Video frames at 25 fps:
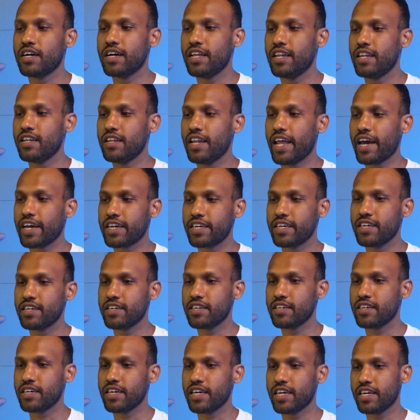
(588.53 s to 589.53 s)

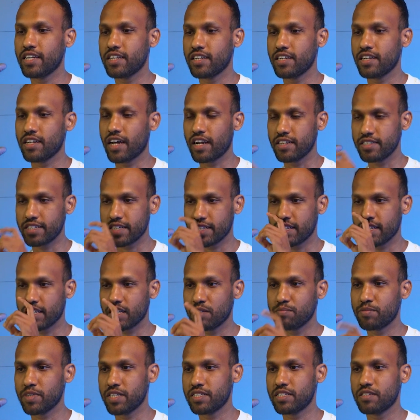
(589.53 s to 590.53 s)
lacking in a
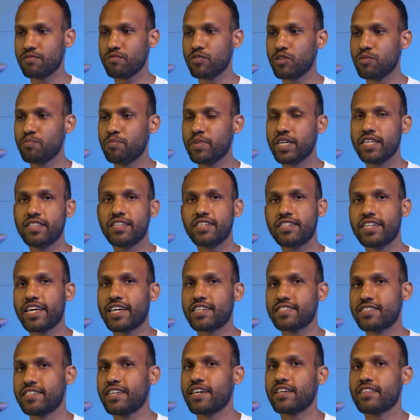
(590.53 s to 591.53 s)
non-technical person would be the
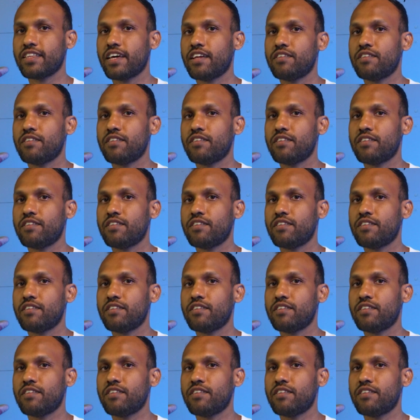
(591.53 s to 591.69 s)
tech stack,